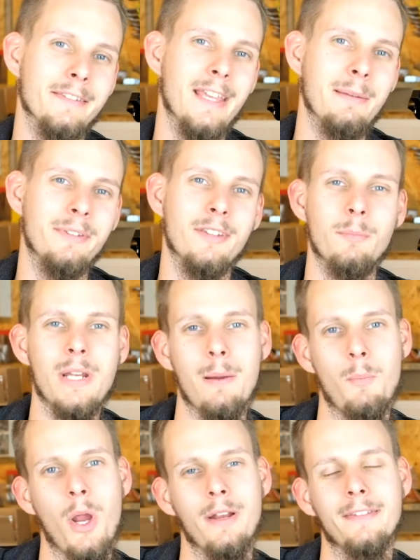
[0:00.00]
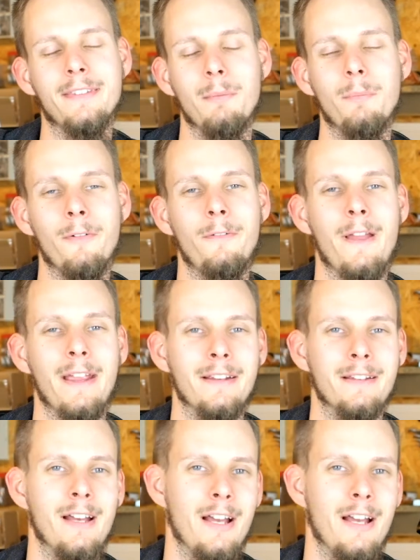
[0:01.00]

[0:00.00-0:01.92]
seems to be a pretty simple thing,